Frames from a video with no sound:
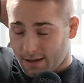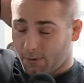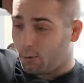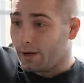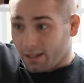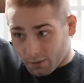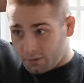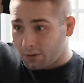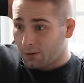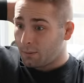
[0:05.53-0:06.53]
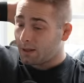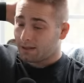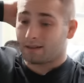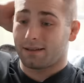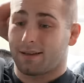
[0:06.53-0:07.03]
I'm quitting YouTube.
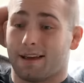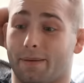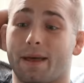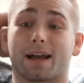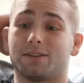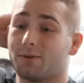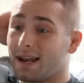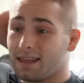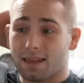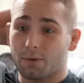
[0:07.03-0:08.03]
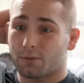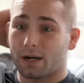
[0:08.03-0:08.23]
I'm not going to do anything with